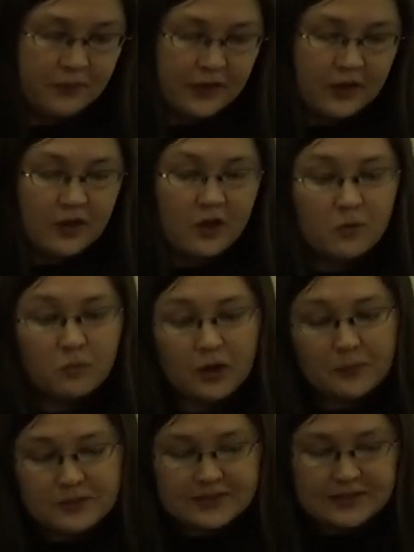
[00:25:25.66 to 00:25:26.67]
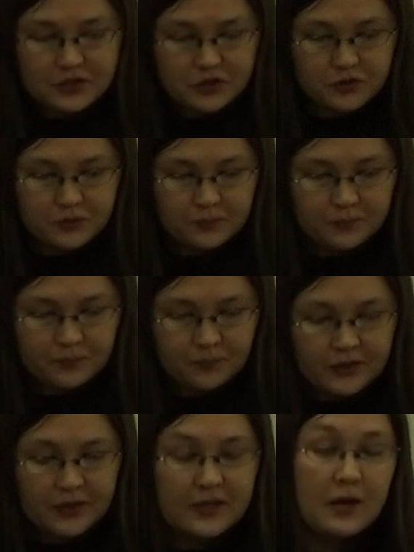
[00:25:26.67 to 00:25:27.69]
Premise 2,
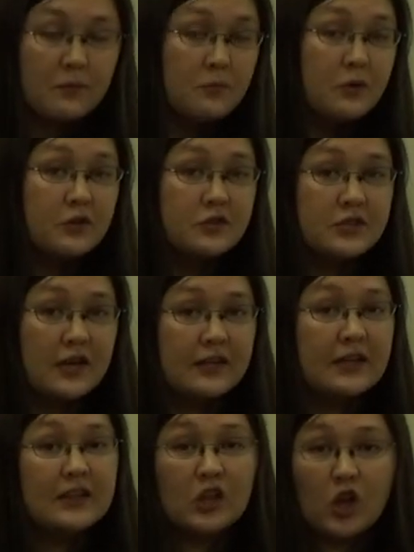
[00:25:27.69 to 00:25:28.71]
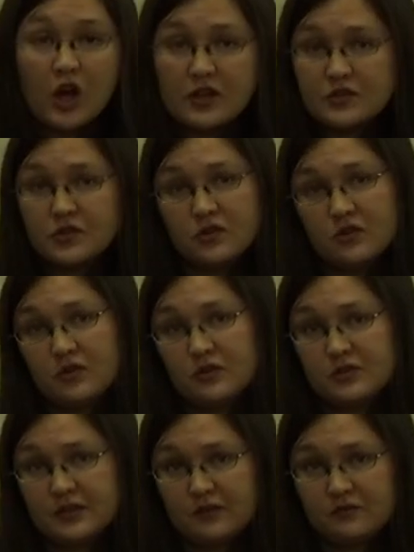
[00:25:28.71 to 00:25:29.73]
Yamamoto-san lost her cell
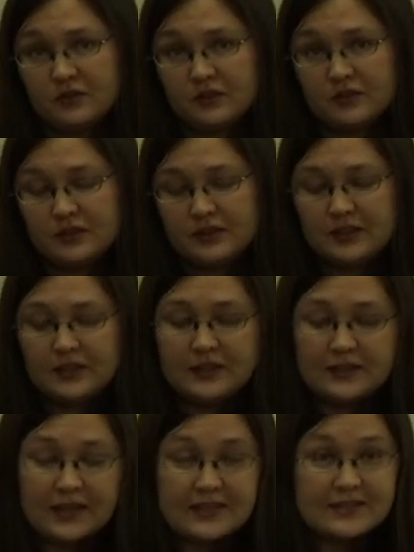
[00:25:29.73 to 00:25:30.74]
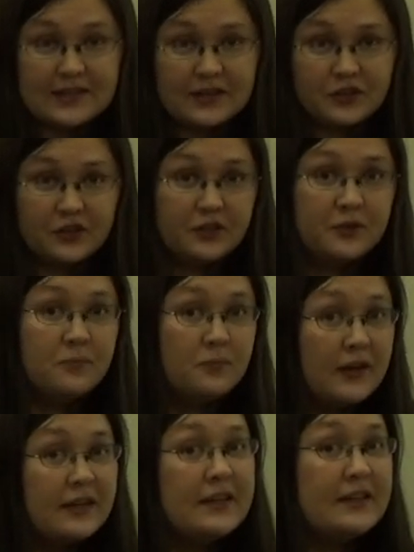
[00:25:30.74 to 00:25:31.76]
phone. That's not good, but in
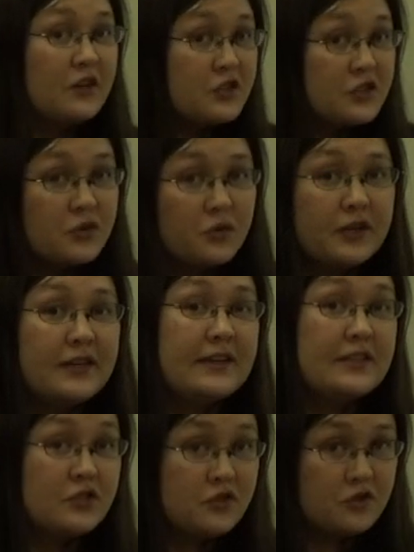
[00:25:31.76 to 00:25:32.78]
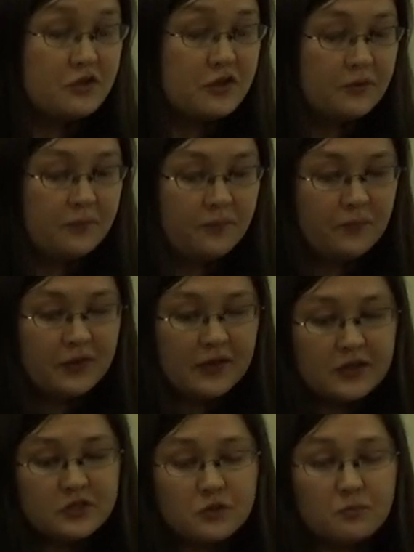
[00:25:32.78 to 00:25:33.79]
our story, it's true. So
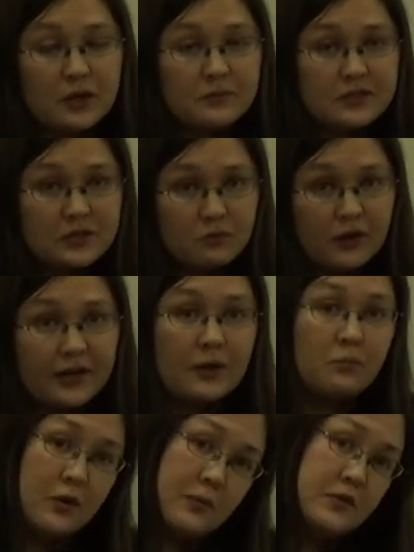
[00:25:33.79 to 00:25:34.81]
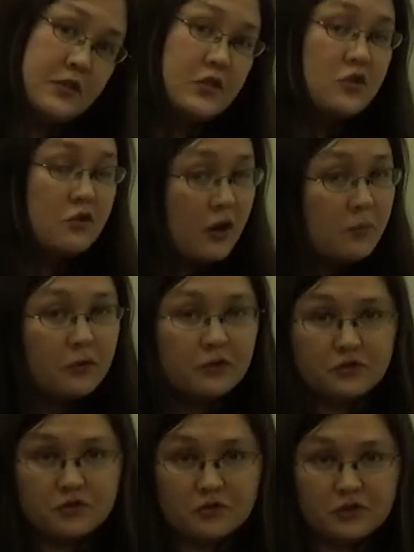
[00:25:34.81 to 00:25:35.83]
premise 1 and premise 2 are both
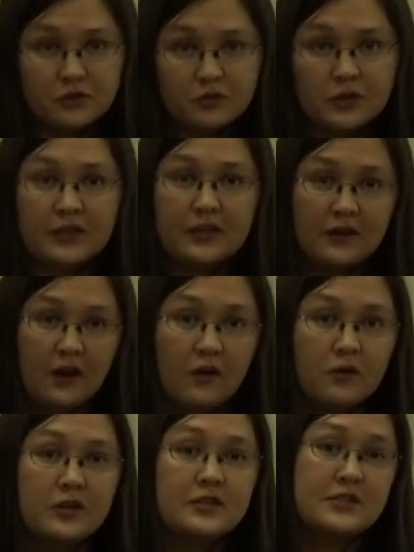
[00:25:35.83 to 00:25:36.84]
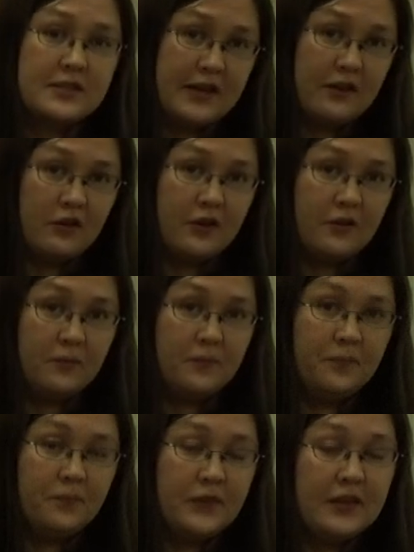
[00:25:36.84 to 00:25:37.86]
true in our scenario, in
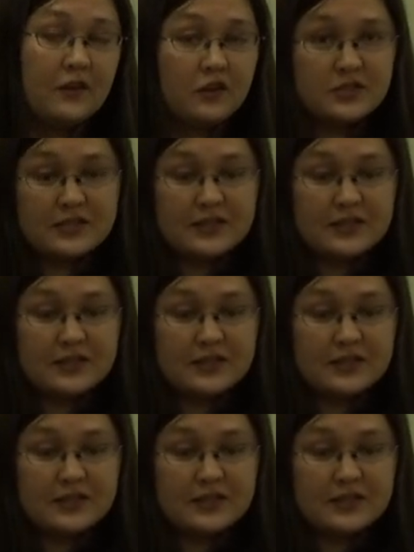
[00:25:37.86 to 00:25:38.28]
our scene.